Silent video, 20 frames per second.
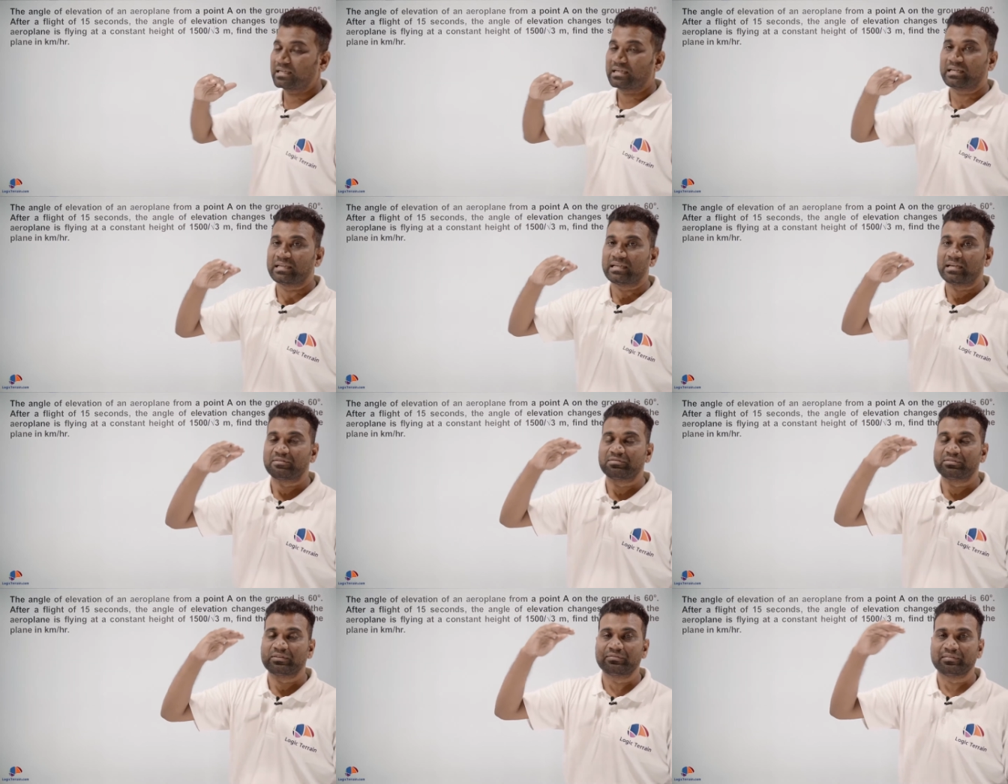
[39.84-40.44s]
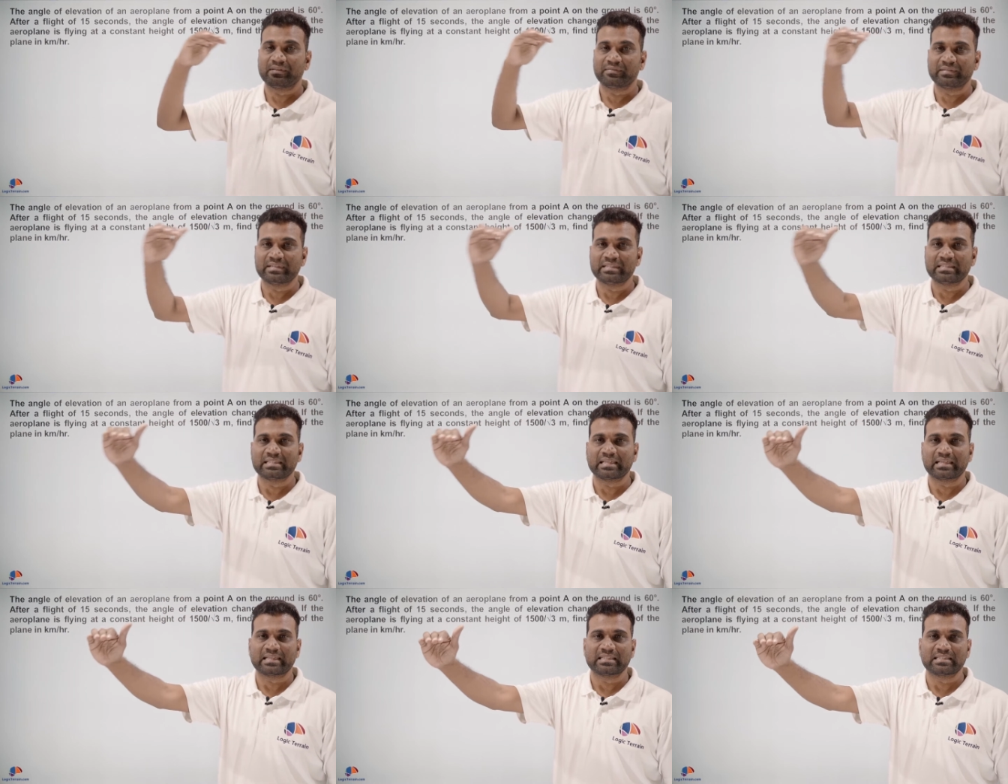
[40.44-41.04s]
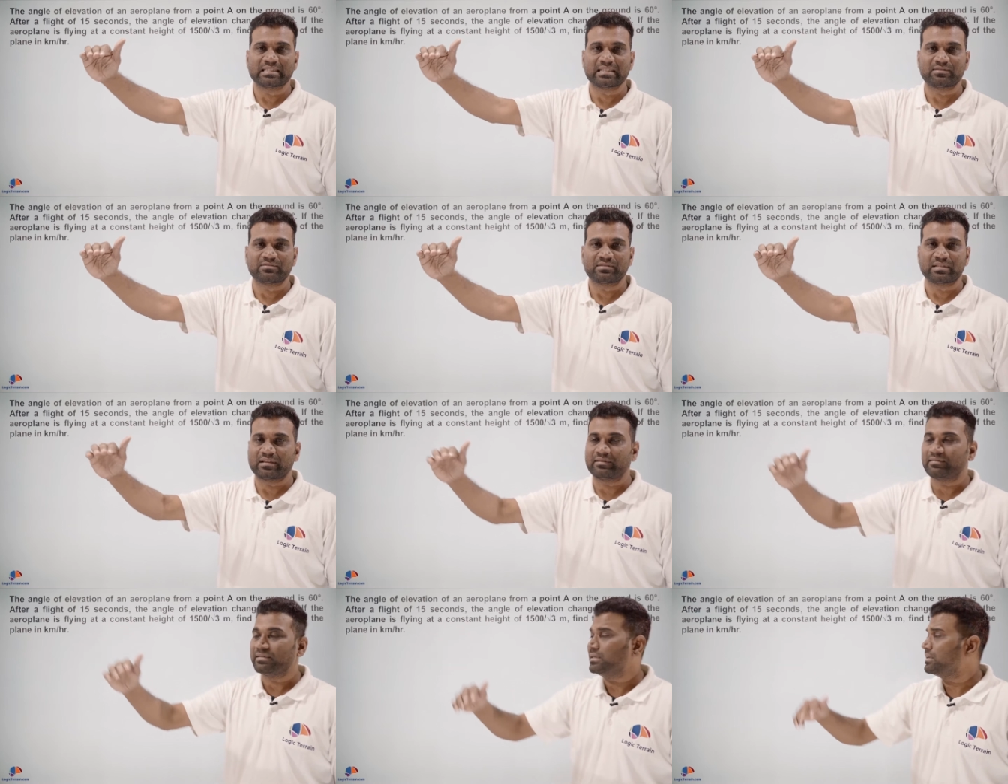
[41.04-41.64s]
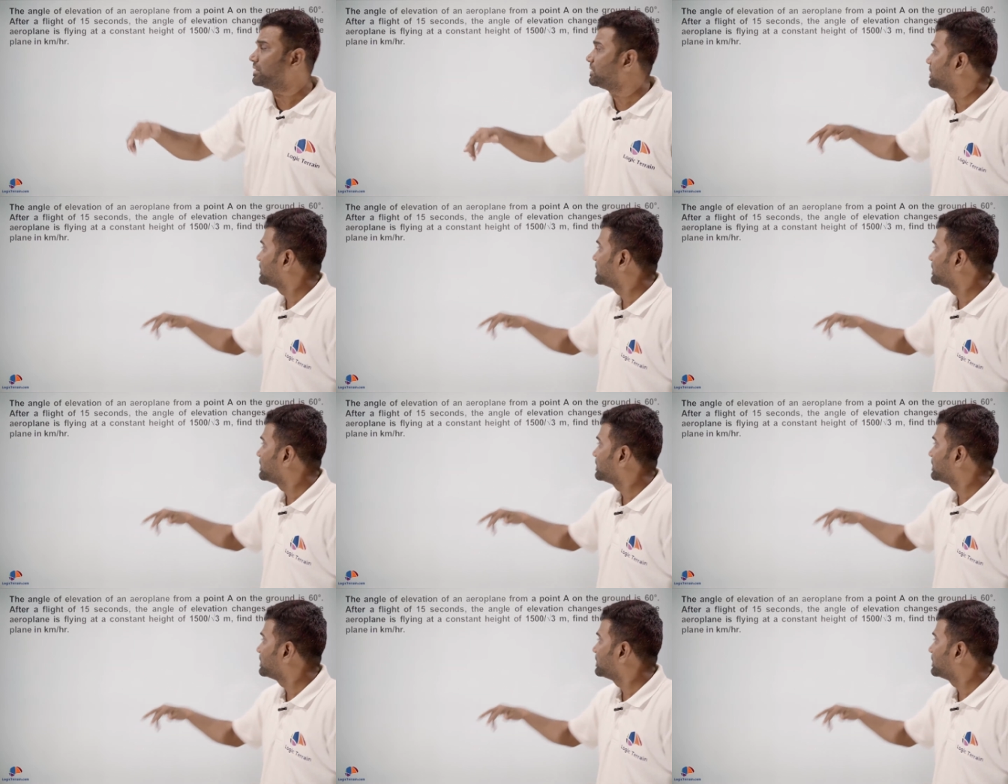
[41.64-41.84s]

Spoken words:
and after 15 seconds of travel,